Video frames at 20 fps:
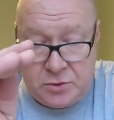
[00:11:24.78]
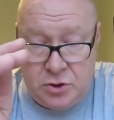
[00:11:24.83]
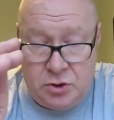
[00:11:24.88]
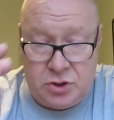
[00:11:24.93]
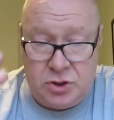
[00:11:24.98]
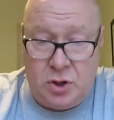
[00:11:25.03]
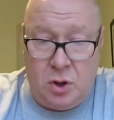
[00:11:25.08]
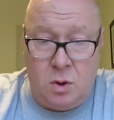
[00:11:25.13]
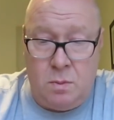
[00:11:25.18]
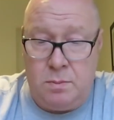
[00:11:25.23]

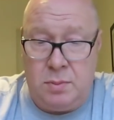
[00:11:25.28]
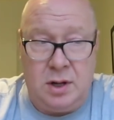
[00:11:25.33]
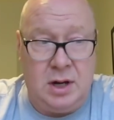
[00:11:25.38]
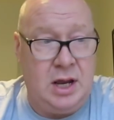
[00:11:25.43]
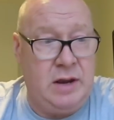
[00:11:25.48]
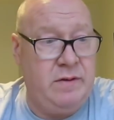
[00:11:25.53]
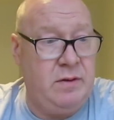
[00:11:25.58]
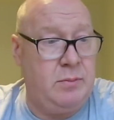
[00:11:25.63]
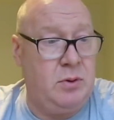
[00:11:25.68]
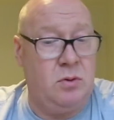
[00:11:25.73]
just
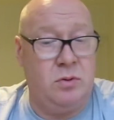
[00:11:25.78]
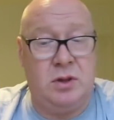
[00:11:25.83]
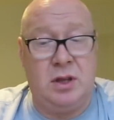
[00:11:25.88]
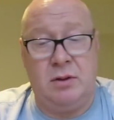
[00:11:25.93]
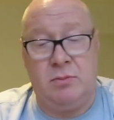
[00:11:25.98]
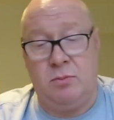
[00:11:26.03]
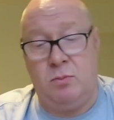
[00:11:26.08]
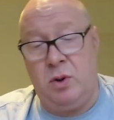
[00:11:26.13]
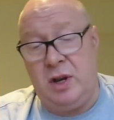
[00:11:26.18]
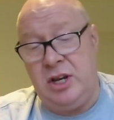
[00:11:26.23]
unbelievable.
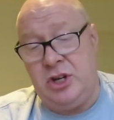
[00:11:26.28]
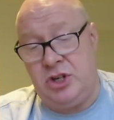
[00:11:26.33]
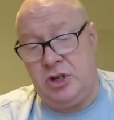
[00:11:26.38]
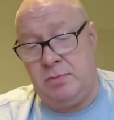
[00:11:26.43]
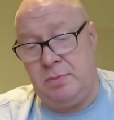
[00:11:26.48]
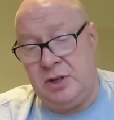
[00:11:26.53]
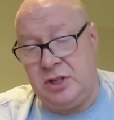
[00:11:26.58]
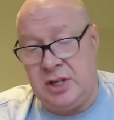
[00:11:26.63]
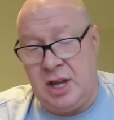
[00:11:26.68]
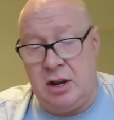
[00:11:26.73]
That we
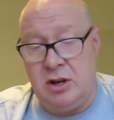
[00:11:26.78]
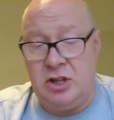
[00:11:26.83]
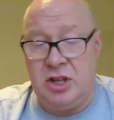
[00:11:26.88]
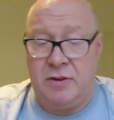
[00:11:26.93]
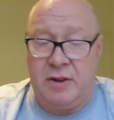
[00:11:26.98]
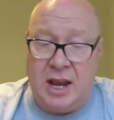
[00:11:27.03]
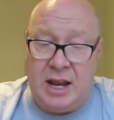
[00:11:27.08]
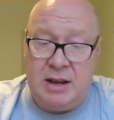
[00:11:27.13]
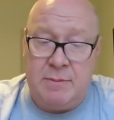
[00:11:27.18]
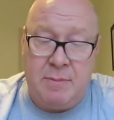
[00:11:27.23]
should be sent,
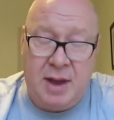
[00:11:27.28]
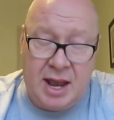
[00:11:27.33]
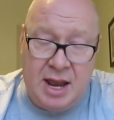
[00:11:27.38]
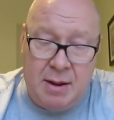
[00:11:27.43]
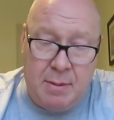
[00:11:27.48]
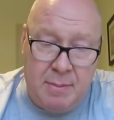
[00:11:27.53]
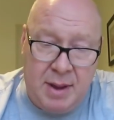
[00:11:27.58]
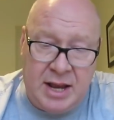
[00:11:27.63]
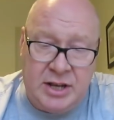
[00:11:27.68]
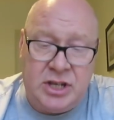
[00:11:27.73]
that
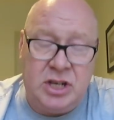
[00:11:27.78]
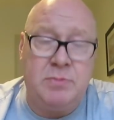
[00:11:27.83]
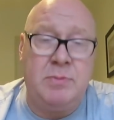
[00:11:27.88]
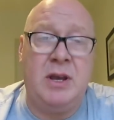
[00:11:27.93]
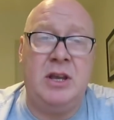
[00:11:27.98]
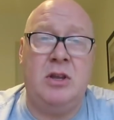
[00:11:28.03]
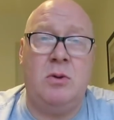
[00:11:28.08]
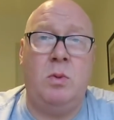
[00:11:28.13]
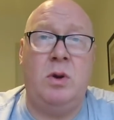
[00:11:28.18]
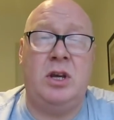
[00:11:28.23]
it amazes
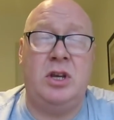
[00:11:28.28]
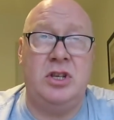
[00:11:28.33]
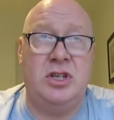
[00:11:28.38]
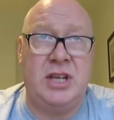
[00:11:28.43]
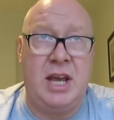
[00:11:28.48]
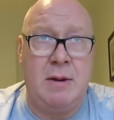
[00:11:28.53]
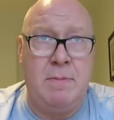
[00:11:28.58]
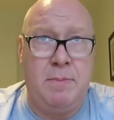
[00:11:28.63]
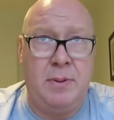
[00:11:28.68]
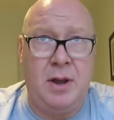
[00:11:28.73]
me that we can
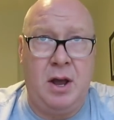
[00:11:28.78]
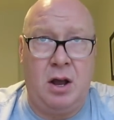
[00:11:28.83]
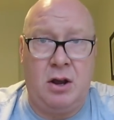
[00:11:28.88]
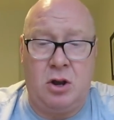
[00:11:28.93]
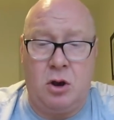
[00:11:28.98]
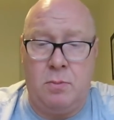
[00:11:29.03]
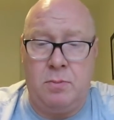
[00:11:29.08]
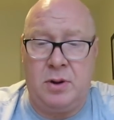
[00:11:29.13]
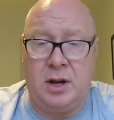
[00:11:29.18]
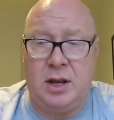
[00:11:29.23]
send
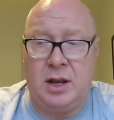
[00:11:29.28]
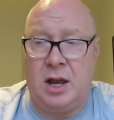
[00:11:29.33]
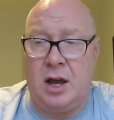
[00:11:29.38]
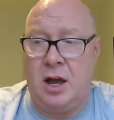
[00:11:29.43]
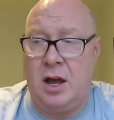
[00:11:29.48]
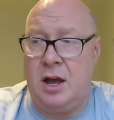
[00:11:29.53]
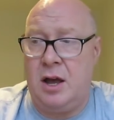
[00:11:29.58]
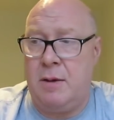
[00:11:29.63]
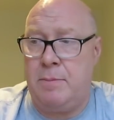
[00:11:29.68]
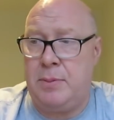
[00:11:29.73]

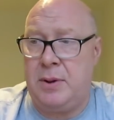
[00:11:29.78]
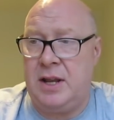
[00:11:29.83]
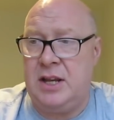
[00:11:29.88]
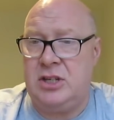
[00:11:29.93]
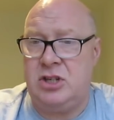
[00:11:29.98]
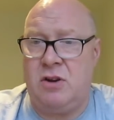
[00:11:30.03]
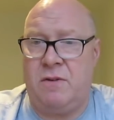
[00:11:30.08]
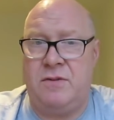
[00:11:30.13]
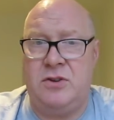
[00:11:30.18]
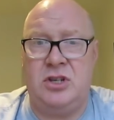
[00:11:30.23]
a
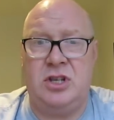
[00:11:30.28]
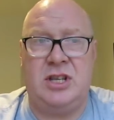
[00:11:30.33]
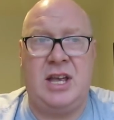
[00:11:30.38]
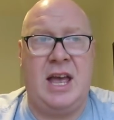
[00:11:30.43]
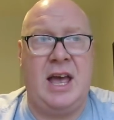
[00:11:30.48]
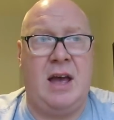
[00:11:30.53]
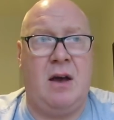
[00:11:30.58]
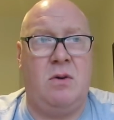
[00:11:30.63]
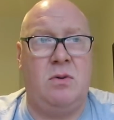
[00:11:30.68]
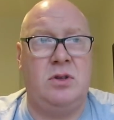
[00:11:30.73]
police officers
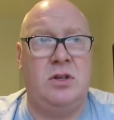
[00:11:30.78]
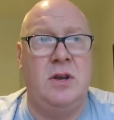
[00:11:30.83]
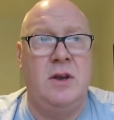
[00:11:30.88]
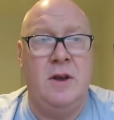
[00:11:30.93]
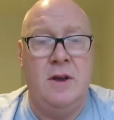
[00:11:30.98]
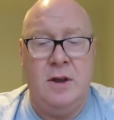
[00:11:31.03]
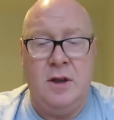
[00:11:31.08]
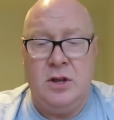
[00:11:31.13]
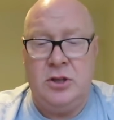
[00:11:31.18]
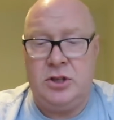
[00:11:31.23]
out
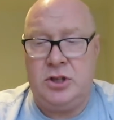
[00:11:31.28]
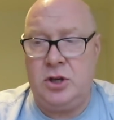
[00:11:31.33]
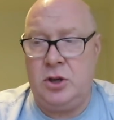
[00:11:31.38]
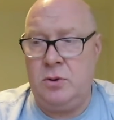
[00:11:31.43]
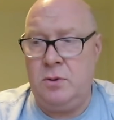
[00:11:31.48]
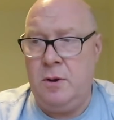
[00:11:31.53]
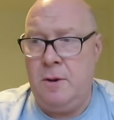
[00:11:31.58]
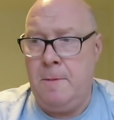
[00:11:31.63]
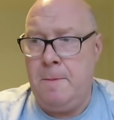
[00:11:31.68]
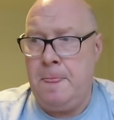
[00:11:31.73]

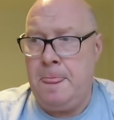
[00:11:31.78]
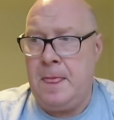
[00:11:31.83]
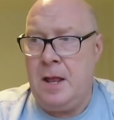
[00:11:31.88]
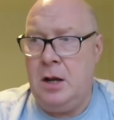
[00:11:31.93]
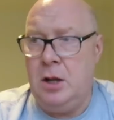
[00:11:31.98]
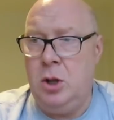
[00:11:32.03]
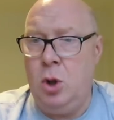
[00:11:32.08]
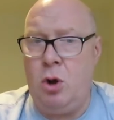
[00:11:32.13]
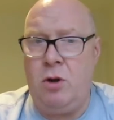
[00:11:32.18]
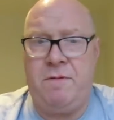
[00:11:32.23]
to
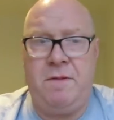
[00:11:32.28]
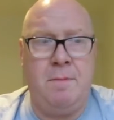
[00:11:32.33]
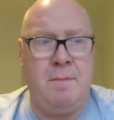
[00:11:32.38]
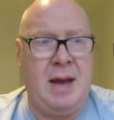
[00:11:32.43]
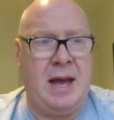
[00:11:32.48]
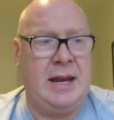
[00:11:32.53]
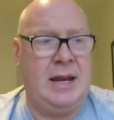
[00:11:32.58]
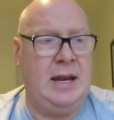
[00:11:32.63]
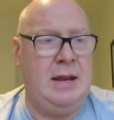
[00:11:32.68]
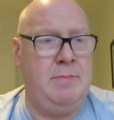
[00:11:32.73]
look for
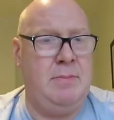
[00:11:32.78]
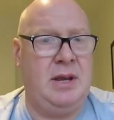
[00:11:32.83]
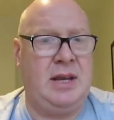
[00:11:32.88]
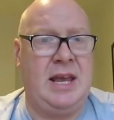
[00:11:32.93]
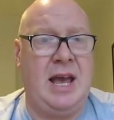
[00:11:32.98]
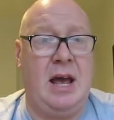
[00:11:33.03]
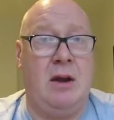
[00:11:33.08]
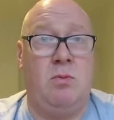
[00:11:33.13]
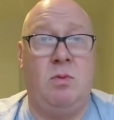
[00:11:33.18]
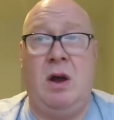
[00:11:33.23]
Madeleine
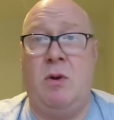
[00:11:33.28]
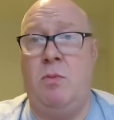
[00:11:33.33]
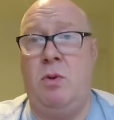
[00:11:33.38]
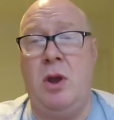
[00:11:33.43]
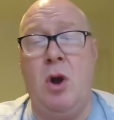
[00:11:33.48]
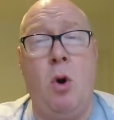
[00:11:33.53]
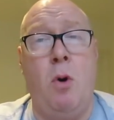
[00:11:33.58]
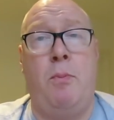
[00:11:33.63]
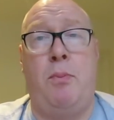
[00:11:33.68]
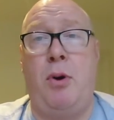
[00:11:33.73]
McCann when
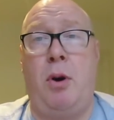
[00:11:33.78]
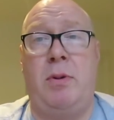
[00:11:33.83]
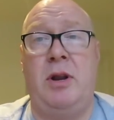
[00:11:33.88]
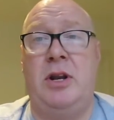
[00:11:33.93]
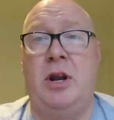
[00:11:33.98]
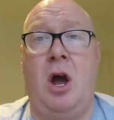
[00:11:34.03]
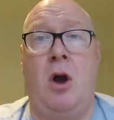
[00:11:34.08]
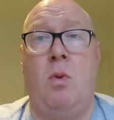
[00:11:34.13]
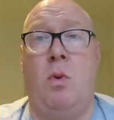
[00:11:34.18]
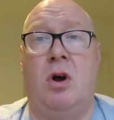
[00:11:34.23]
we all
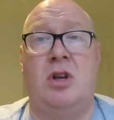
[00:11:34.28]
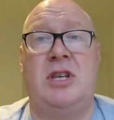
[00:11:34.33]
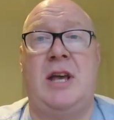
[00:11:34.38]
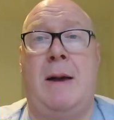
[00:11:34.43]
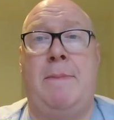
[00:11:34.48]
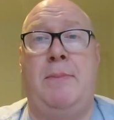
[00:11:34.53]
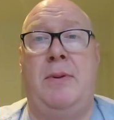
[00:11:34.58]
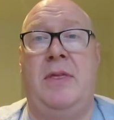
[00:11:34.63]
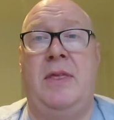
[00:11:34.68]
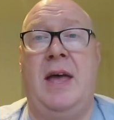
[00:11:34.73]
probably know what's
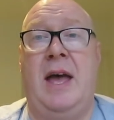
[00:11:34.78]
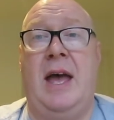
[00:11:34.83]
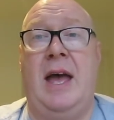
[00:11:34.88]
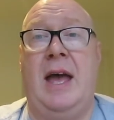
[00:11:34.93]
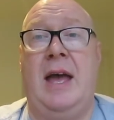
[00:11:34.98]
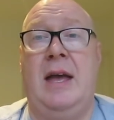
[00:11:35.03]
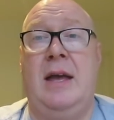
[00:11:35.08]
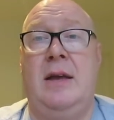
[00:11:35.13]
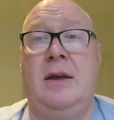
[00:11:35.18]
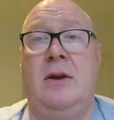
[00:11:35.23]
happened
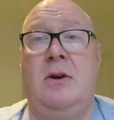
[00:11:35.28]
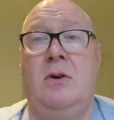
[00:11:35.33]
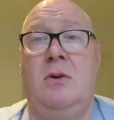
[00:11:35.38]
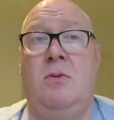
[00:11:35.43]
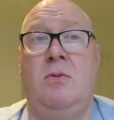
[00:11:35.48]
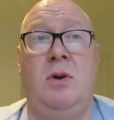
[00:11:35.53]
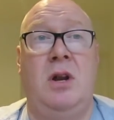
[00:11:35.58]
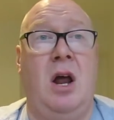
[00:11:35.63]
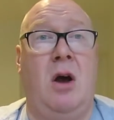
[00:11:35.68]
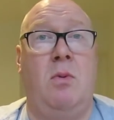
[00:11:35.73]
there.
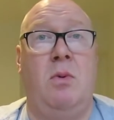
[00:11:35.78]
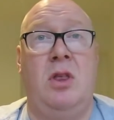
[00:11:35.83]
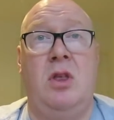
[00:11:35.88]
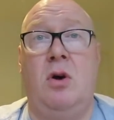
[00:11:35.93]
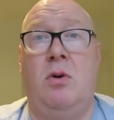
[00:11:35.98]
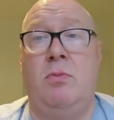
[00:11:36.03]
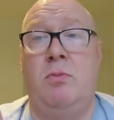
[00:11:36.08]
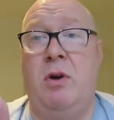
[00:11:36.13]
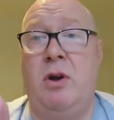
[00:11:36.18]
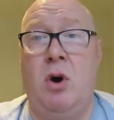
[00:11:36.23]
We know,
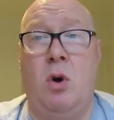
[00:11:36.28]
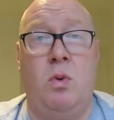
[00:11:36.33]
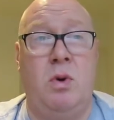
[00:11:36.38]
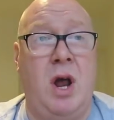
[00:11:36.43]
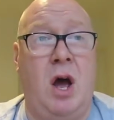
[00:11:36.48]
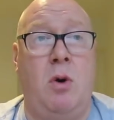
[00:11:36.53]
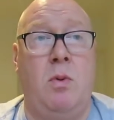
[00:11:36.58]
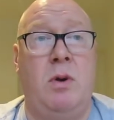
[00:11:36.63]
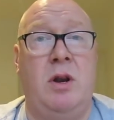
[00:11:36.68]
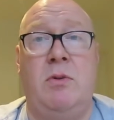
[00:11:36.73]
we all
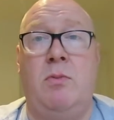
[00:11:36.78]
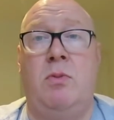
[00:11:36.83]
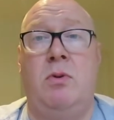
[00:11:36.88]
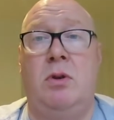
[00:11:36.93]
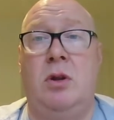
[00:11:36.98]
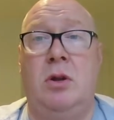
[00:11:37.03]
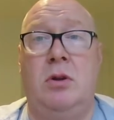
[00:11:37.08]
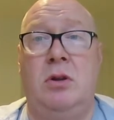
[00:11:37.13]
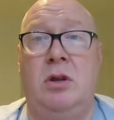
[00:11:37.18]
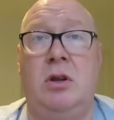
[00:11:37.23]
know,
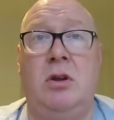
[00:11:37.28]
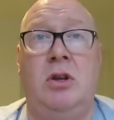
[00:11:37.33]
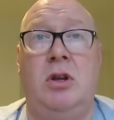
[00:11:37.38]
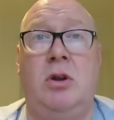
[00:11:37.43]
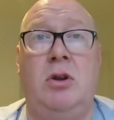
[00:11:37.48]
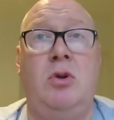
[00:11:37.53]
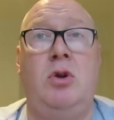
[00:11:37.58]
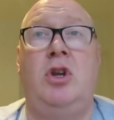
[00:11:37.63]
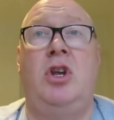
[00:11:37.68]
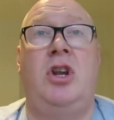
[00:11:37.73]

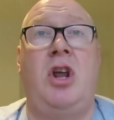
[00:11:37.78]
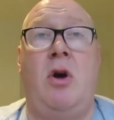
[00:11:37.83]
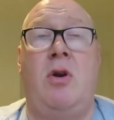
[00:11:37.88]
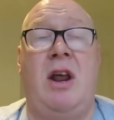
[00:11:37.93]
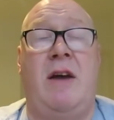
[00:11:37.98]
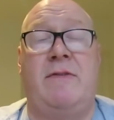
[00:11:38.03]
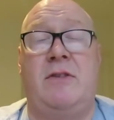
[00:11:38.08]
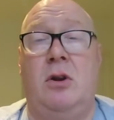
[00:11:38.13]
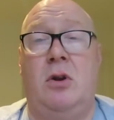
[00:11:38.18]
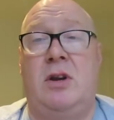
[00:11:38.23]
you
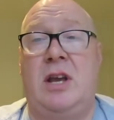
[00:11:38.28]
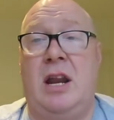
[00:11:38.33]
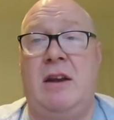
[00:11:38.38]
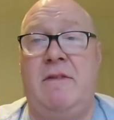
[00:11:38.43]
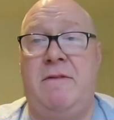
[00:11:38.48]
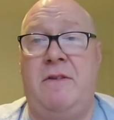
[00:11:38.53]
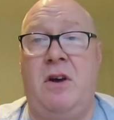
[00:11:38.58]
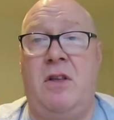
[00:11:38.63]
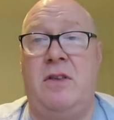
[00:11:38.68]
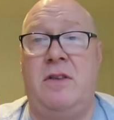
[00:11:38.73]
don't have to look
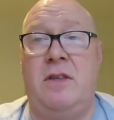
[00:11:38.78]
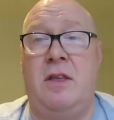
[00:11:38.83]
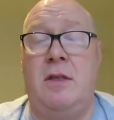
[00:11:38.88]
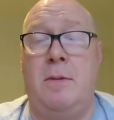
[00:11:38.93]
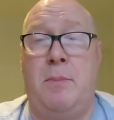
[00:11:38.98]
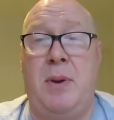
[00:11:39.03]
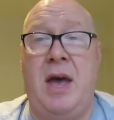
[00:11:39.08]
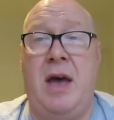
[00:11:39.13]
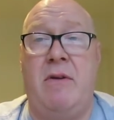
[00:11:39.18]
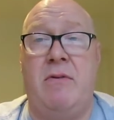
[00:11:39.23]
any further than
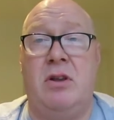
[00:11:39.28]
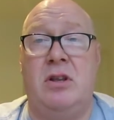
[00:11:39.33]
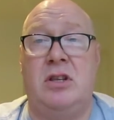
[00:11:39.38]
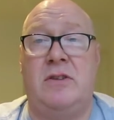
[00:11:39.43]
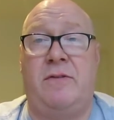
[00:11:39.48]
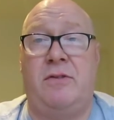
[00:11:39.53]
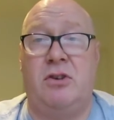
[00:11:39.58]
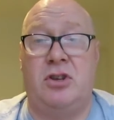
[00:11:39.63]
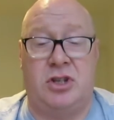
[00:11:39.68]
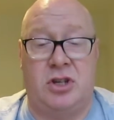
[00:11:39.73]
the
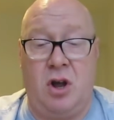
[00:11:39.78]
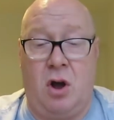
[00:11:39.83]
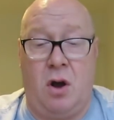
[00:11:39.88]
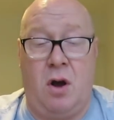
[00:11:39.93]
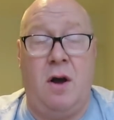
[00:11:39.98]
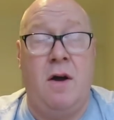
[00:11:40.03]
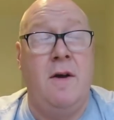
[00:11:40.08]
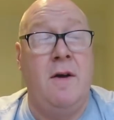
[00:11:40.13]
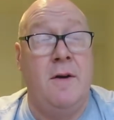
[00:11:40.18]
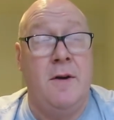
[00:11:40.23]
parents for a
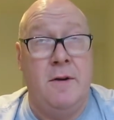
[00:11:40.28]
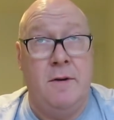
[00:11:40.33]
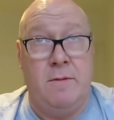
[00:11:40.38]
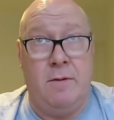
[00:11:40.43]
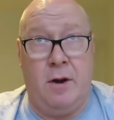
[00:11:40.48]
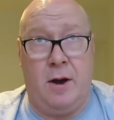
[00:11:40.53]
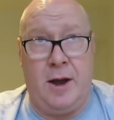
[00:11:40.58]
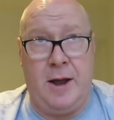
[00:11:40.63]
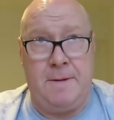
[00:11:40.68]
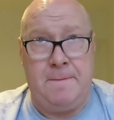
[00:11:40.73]
start,
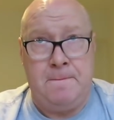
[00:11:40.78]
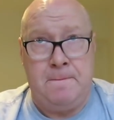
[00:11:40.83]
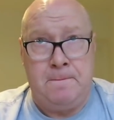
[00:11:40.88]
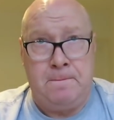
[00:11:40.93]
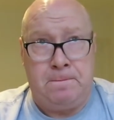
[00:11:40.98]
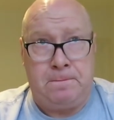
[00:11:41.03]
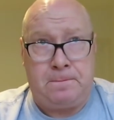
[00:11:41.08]
right?